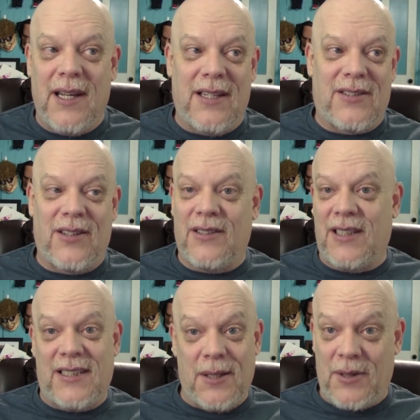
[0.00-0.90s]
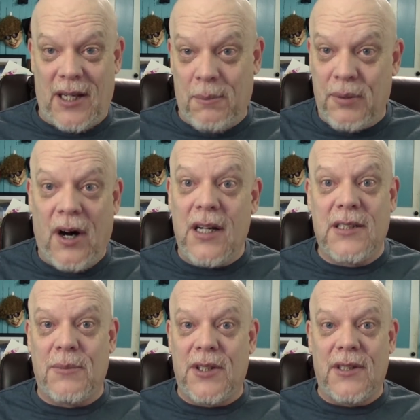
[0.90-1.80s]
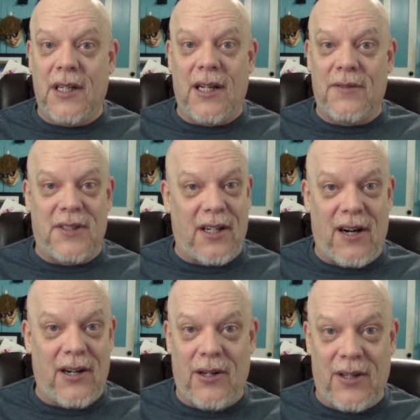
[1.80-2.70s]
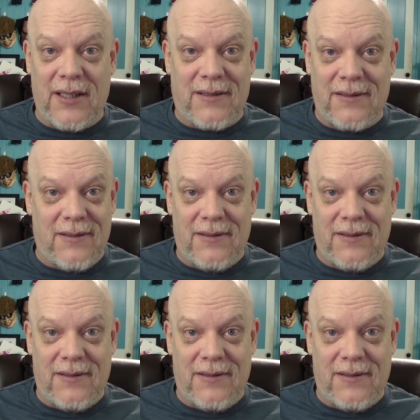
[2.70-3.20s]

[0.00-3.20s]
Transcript: It certainly seems like a plausible enough scenario that